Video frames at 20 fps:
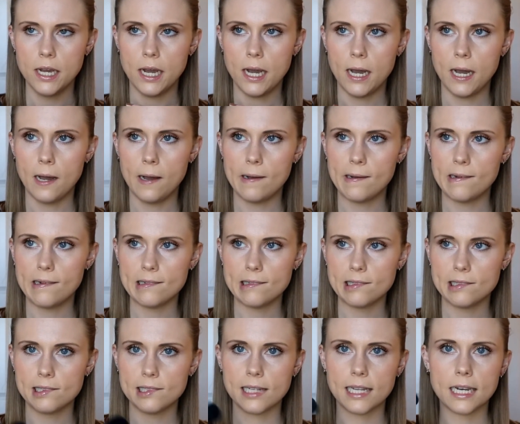
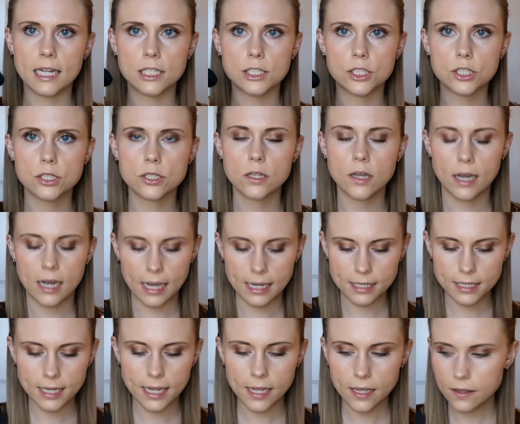And I
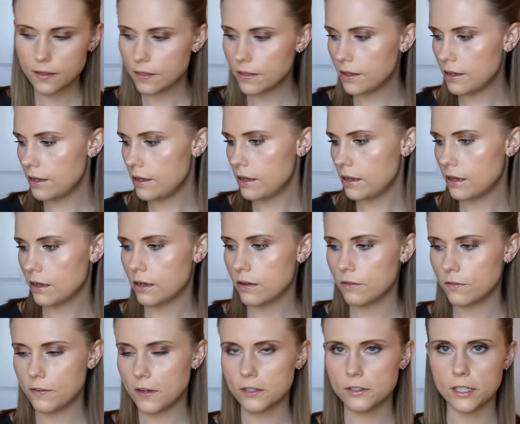take the
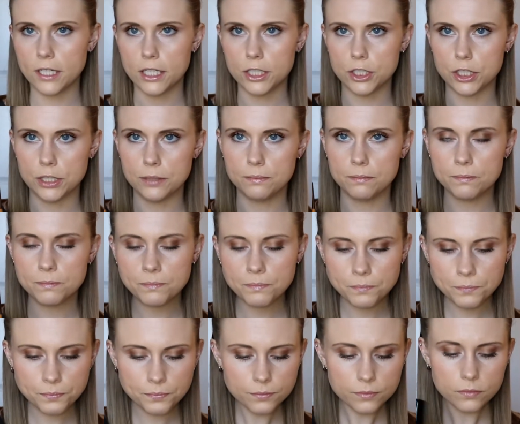foundation
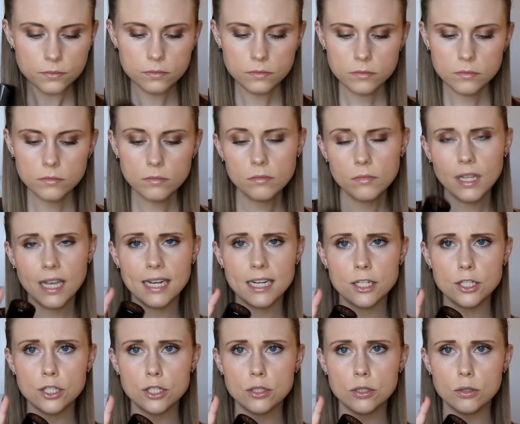
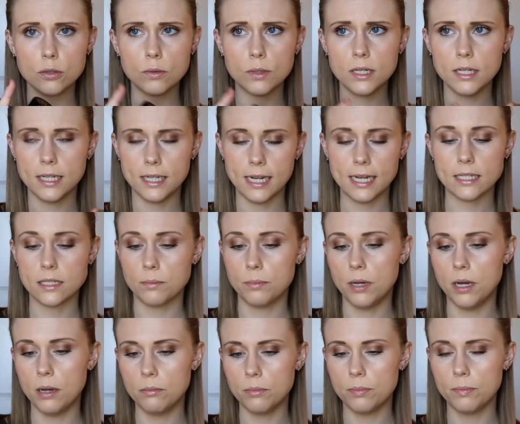and it has a
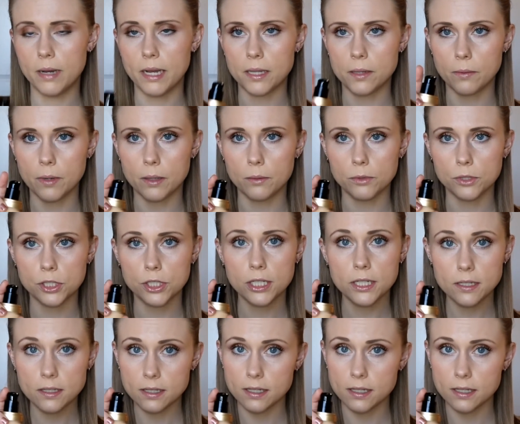pump, by the way, which is